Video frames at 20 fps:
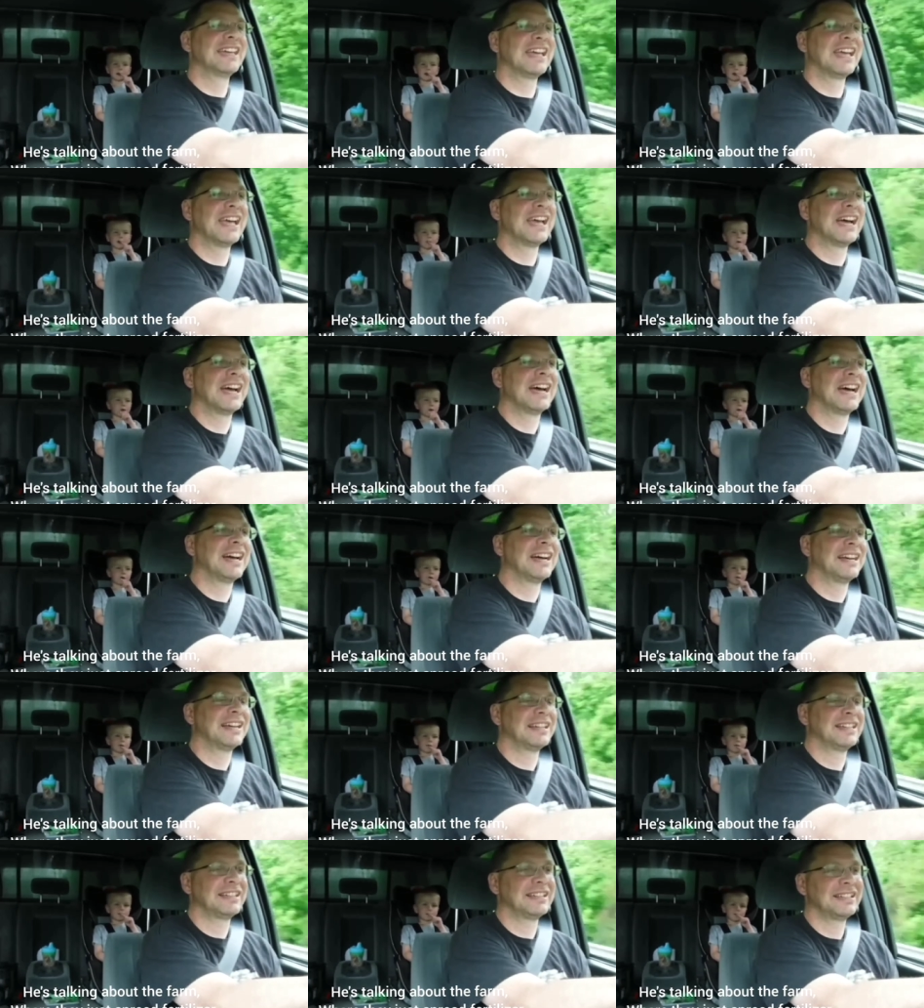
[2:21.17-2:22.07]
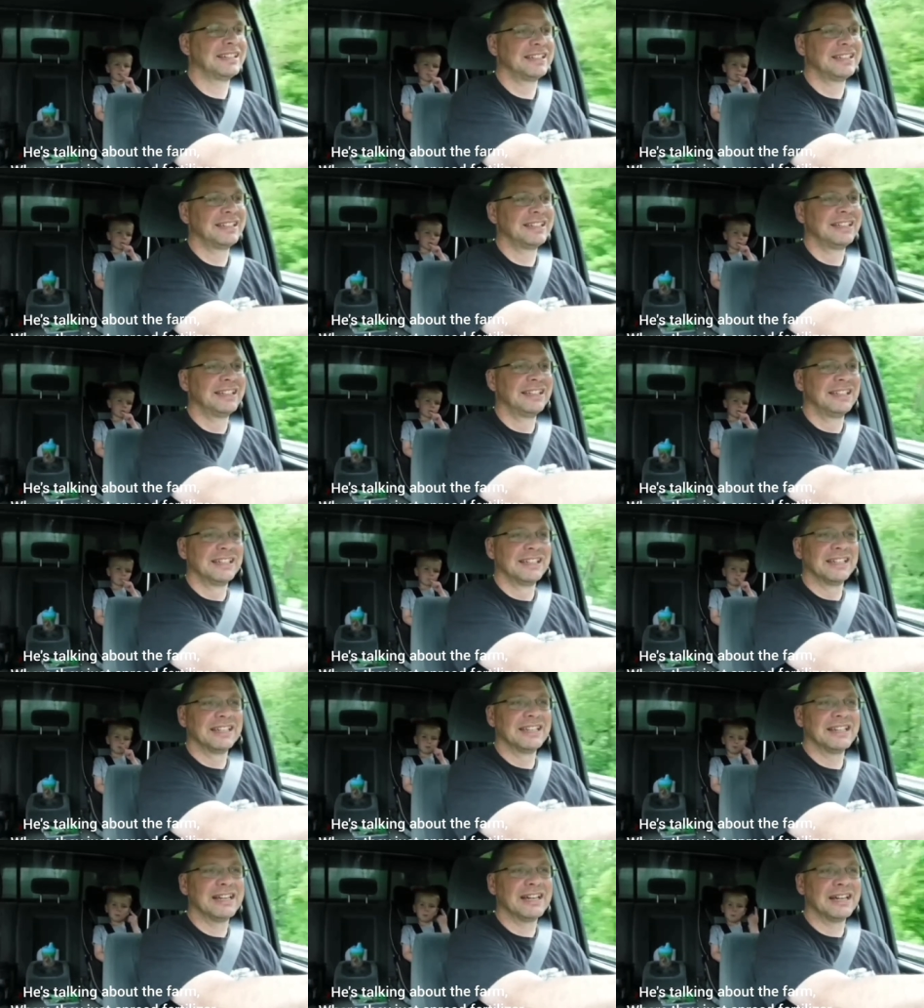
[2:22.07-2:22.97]
Yeah.
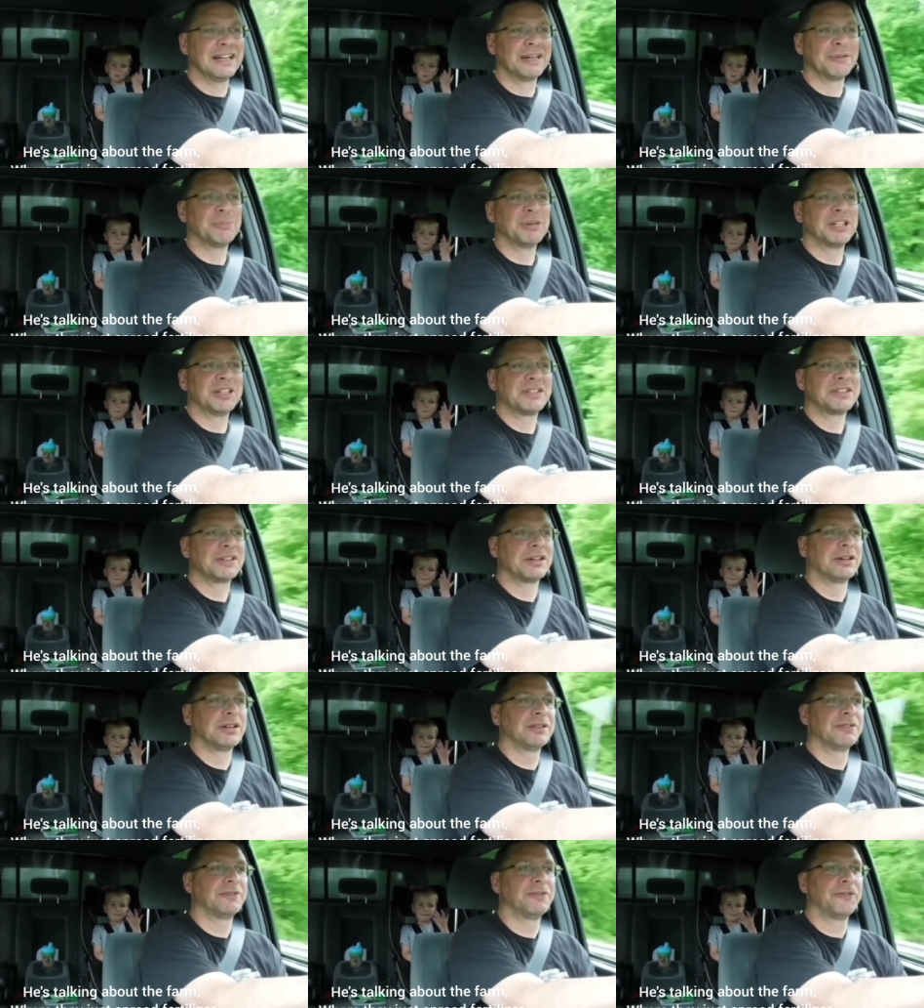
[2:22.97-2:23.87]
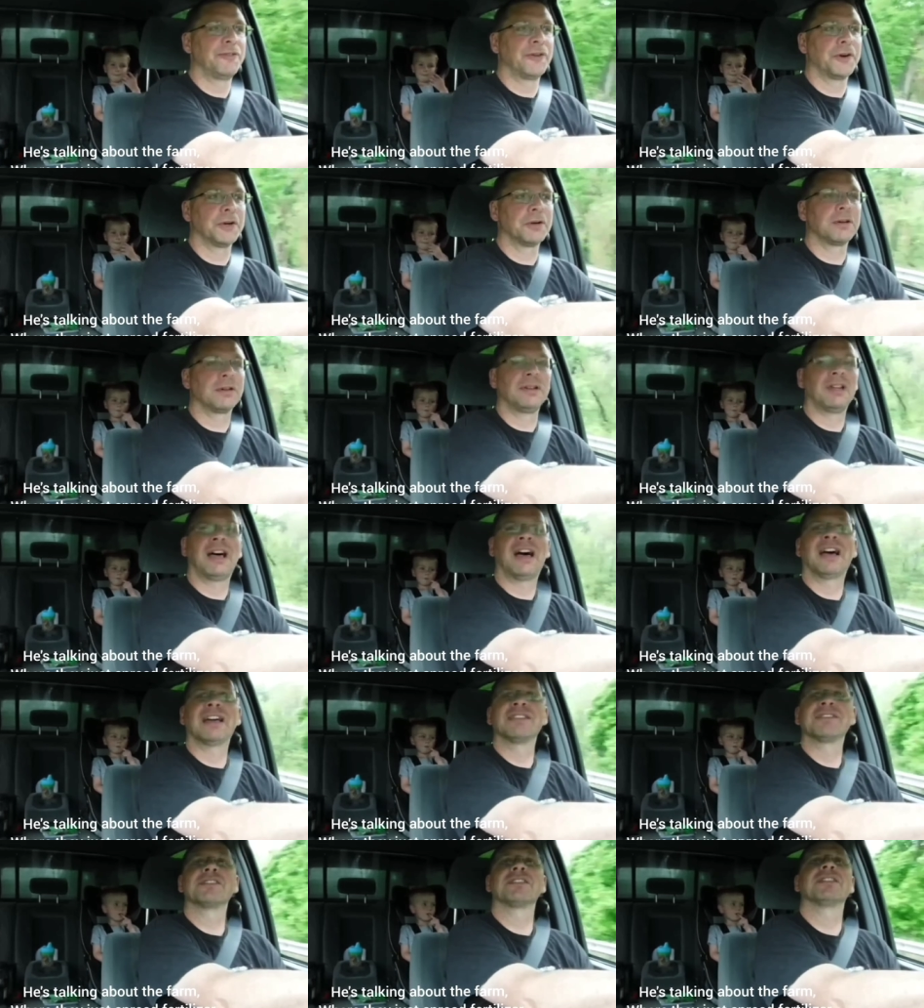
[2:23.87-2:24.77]
Yeah, but it's called
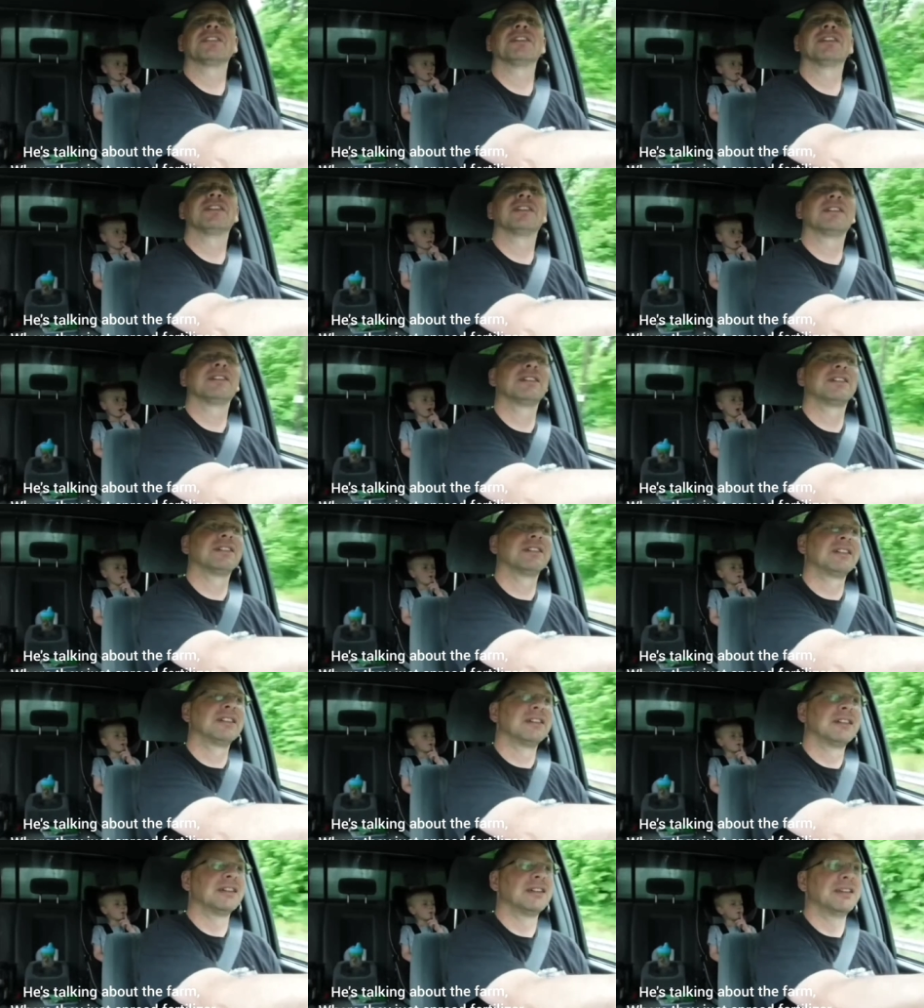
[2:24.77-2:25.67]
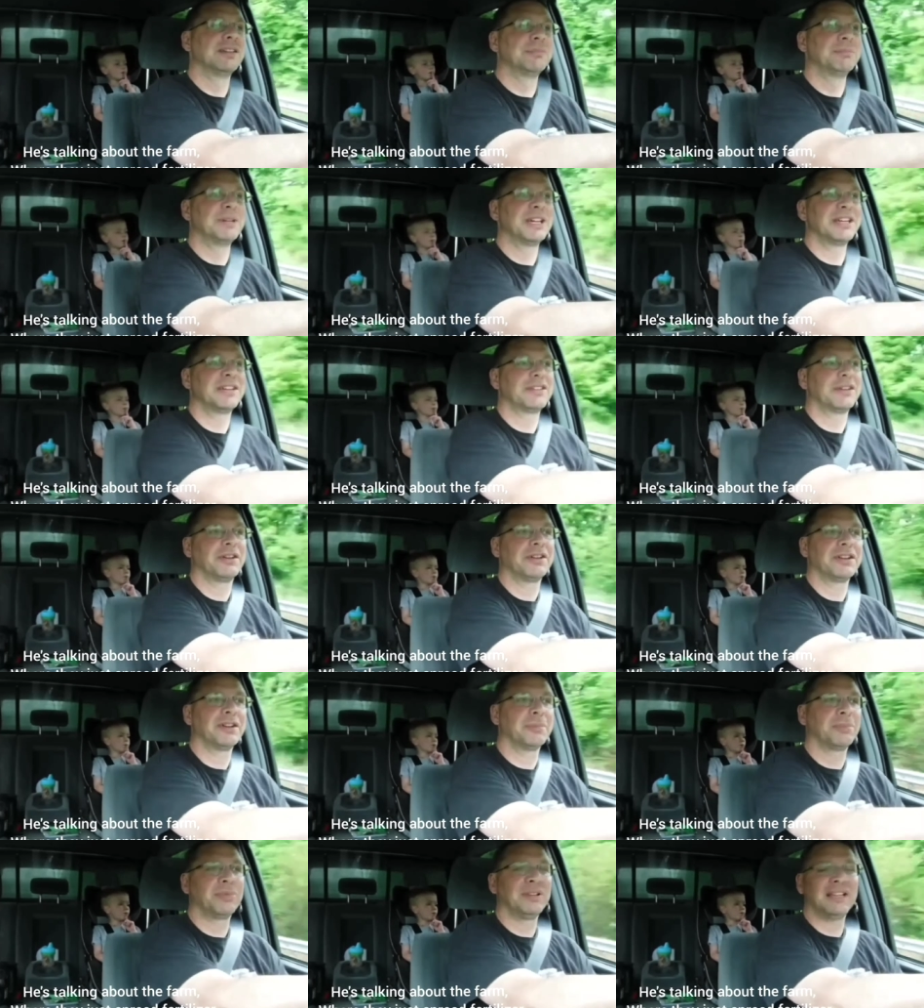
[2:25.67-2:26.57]
fertilizer. It makes
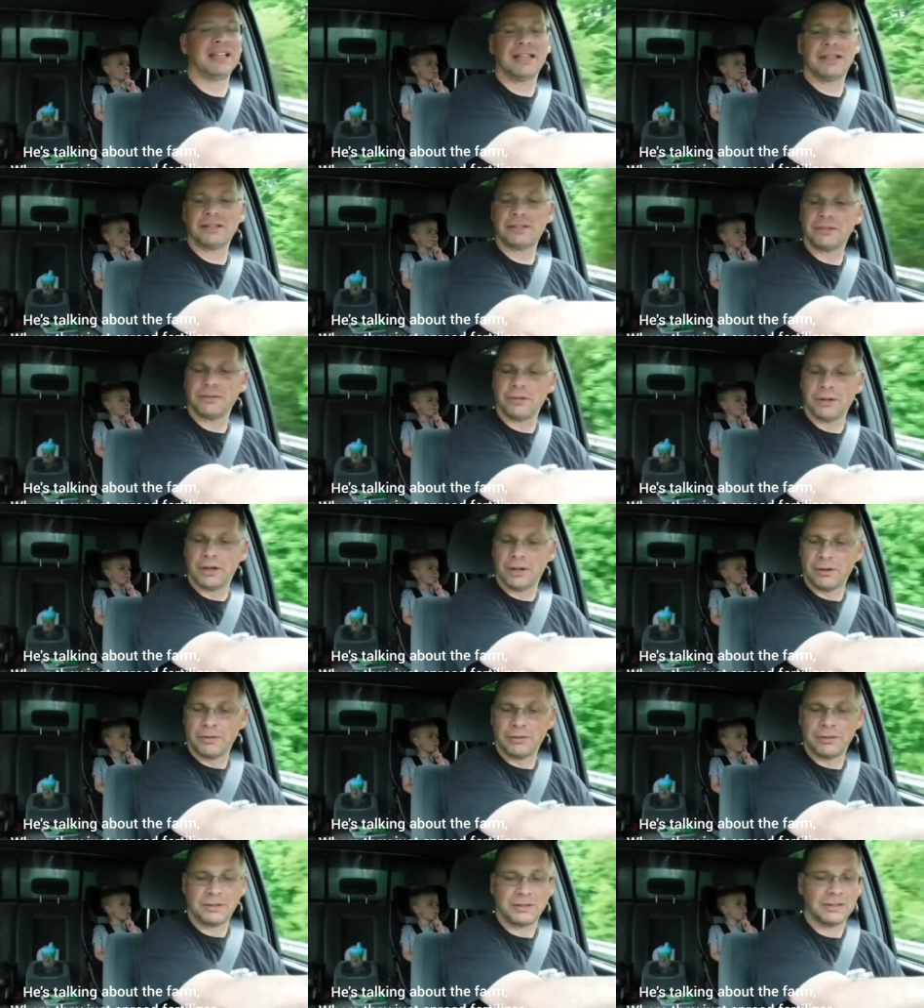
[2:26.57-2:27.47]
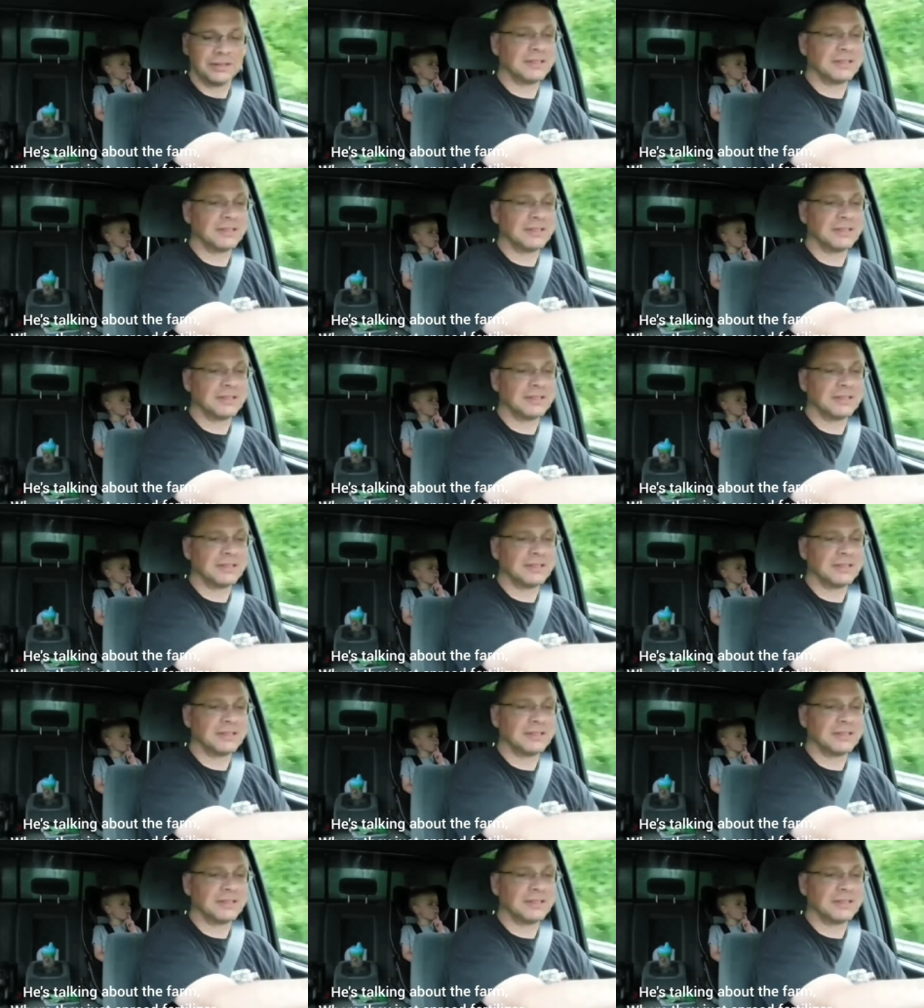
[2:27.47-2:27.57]
all your plants grow.